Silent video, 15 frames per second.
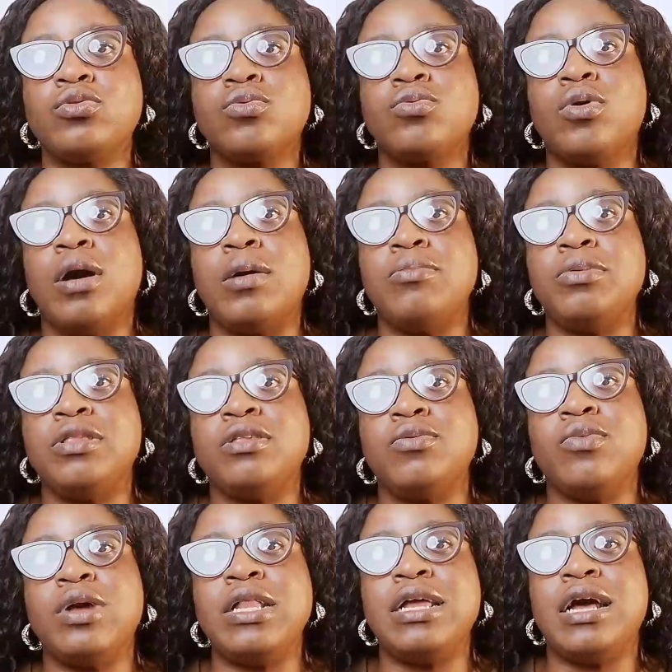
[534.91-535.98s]

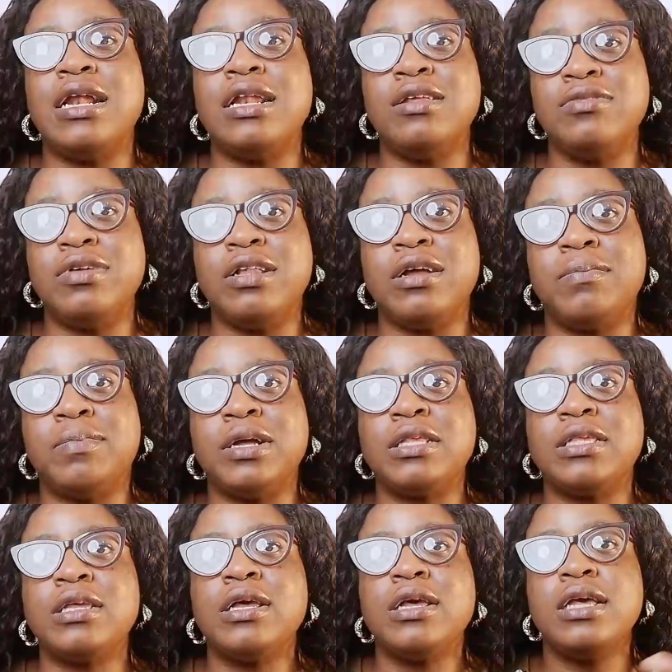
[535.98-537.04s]
cohabiting, when they are living apart,